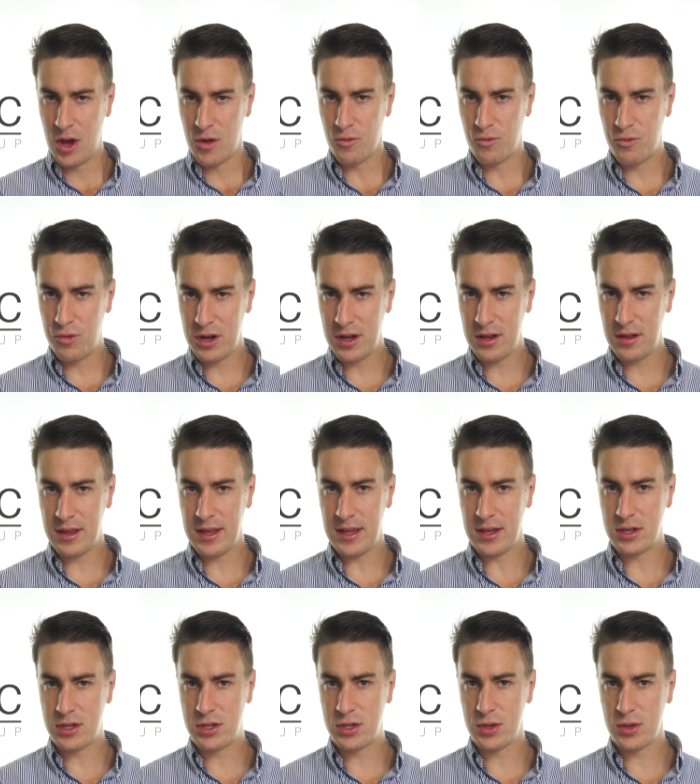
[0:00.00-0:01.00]

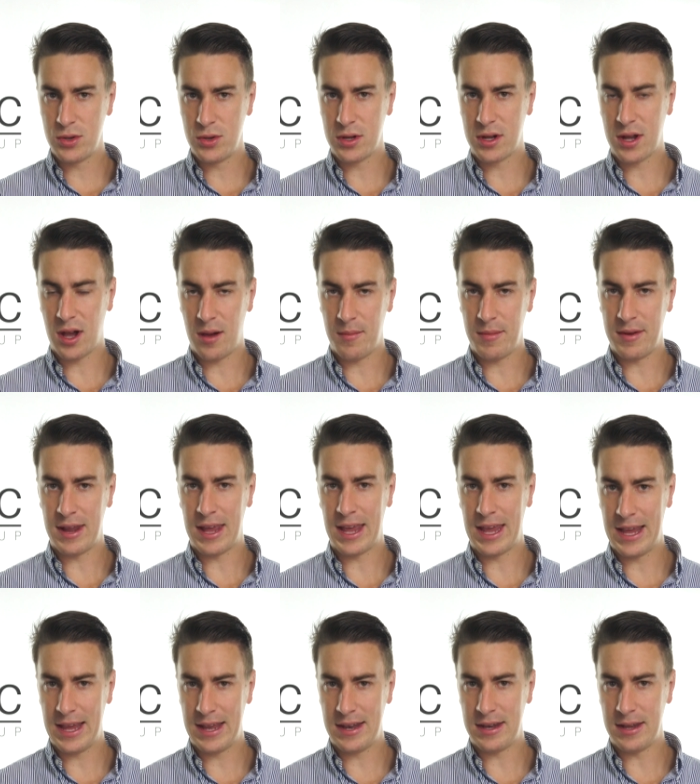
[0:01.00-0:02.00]
really do come in
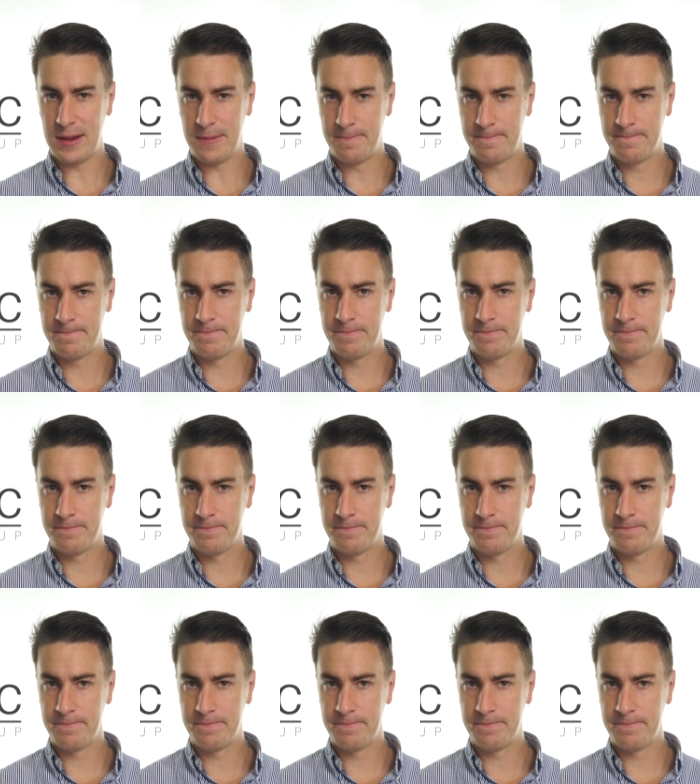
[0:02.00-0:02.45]
handy.